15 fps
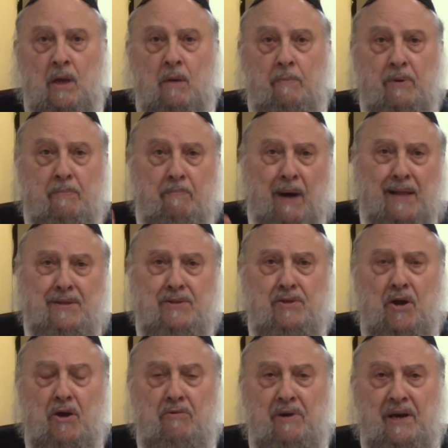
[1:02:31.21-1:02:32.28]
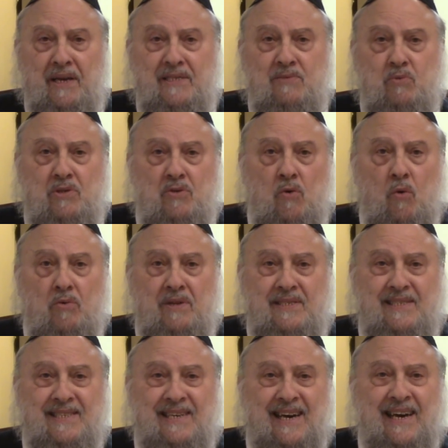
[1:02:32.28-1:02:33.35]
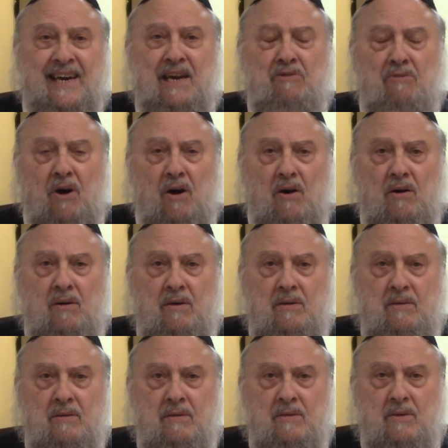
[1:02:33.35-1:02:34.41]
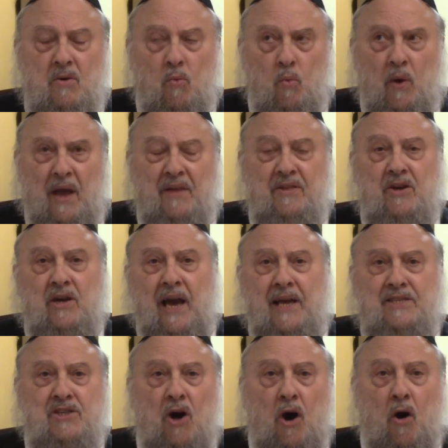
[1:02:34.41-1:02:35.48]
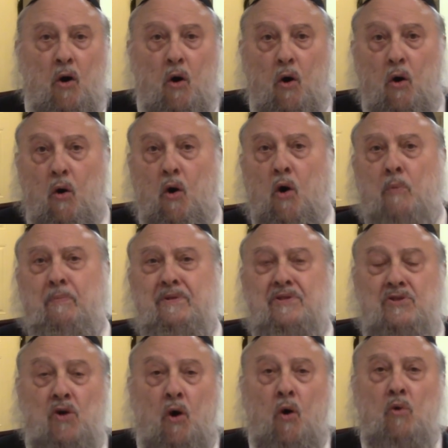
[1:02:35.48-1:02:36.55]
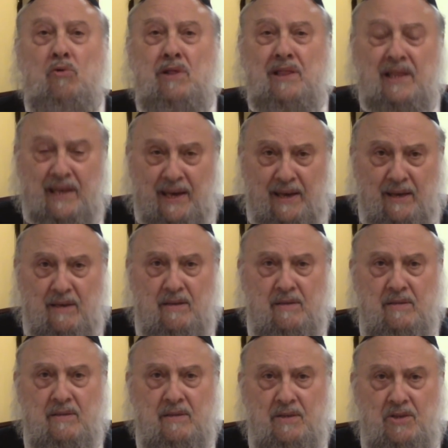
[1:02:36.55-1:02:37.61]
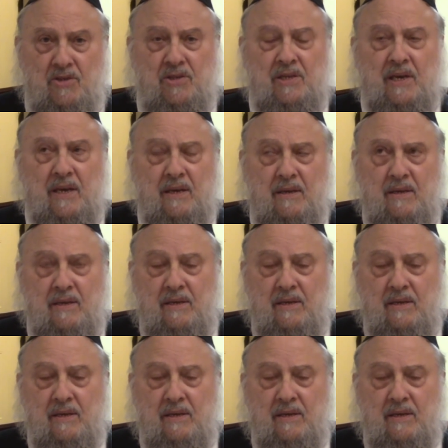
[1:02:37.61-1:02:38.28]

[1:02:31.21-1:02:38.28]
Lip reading: but Matan Torah is what's called the Zechira, where the gates are open totally, you see.